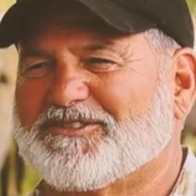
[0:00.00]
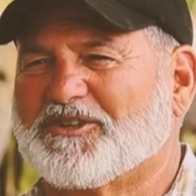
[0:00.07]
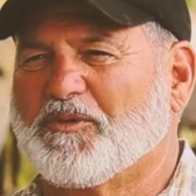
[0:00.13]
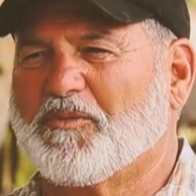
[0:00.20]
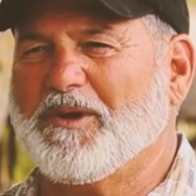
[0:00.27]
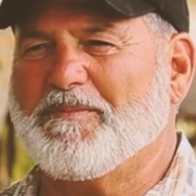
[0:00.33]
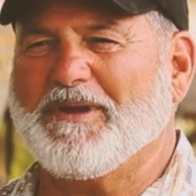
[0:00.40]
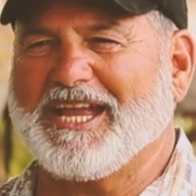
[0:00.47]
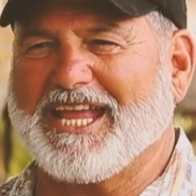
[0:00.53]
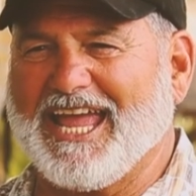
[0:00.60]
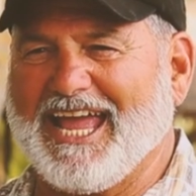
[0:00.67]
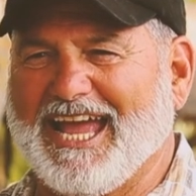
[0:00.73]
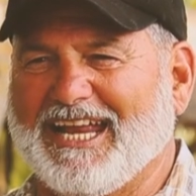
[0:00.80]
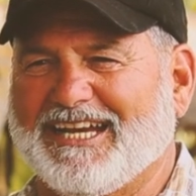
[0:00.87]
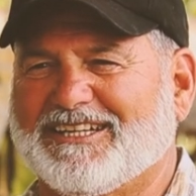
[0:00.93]
And so we
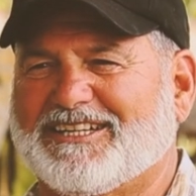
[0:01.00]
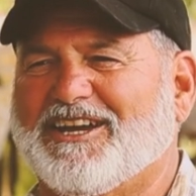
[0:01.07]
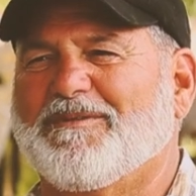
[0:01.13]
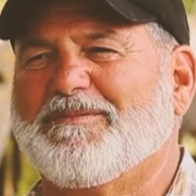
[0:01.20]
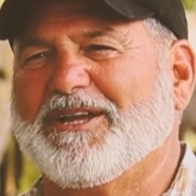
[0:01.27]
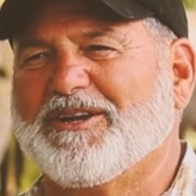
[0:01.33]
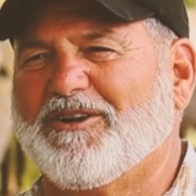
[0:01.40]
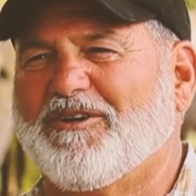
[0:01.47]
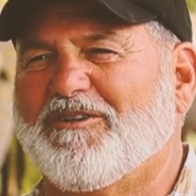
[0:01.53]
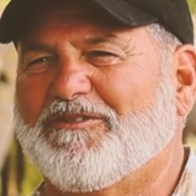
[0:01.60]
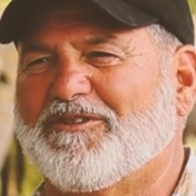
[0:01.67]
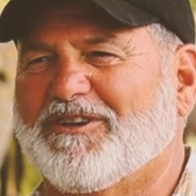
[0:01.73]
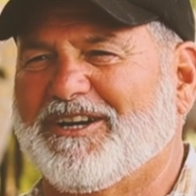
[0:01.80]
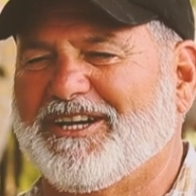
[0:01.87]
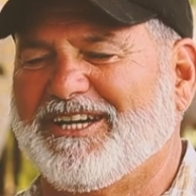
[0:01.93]
began coming
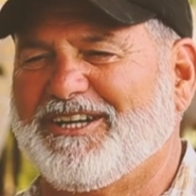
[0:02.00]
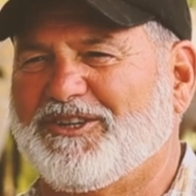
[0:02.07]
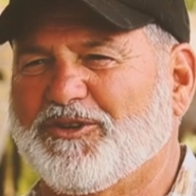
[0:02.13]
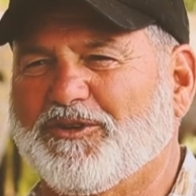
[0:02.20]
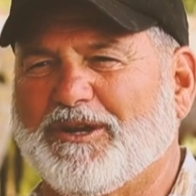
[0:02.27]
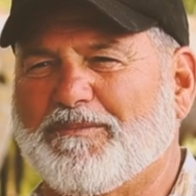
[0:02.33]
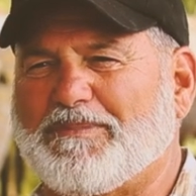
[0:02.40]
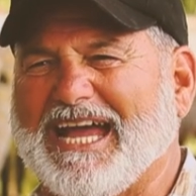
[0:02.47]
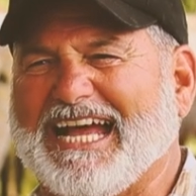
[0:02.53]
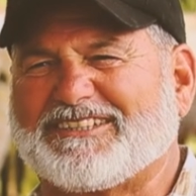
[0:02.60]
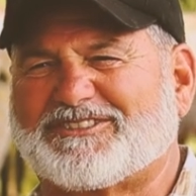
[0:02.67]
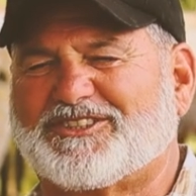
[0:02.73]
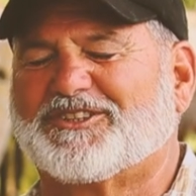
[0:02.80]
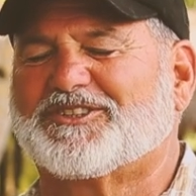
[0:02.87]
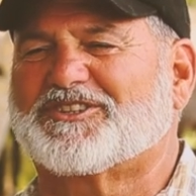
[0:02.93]
over and doing
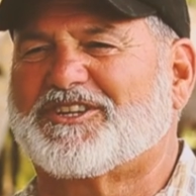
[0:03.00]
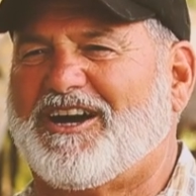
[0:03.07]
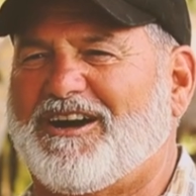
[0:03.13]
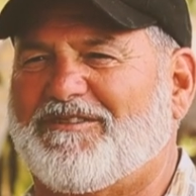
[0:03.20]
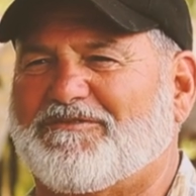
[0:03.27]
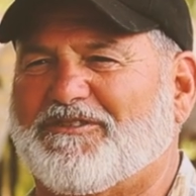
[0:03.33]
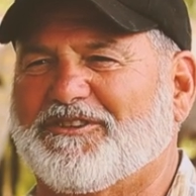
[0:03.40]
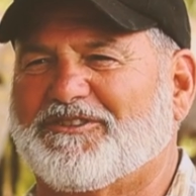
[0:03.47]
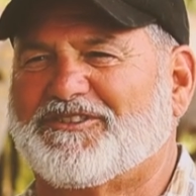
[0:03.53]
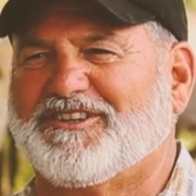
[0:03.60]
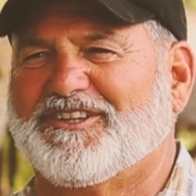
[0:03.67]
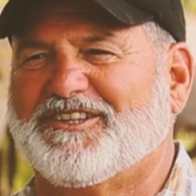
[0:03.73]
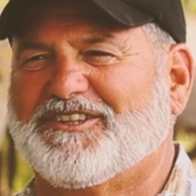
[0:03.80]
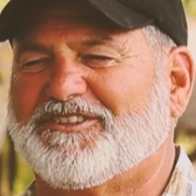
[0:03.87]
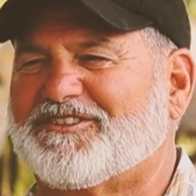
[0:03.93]
pastors'
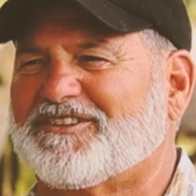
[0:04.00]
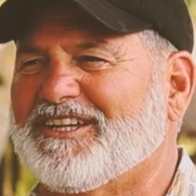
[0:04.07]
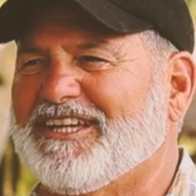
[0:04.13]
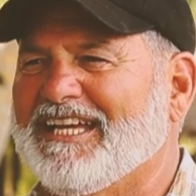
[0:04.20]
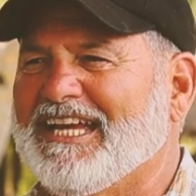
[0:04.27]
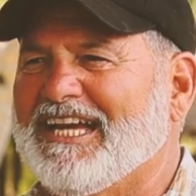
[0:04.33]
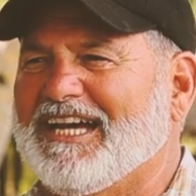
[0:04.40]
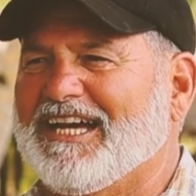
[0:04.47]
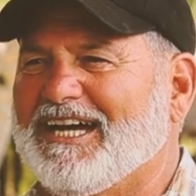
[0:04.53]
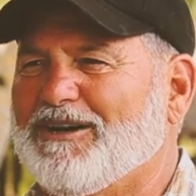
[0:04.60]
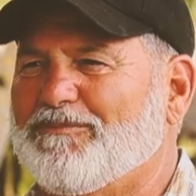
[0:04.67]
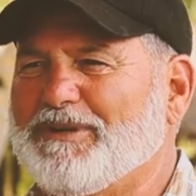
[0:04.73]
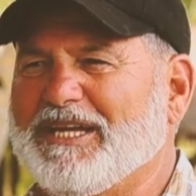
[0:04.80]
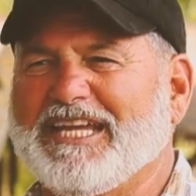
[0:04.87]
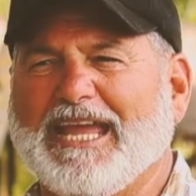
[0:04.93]
conferences,
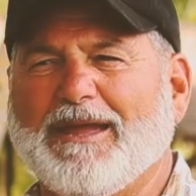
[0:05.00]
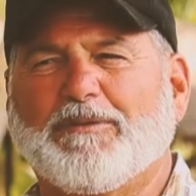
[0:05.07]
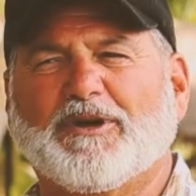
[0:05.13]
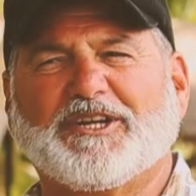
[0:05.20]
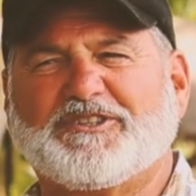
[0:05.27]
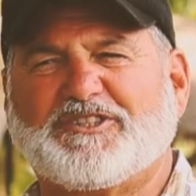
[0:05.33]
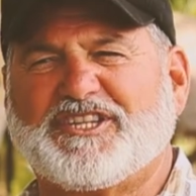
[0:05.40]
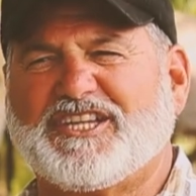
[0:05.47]
uh, being able to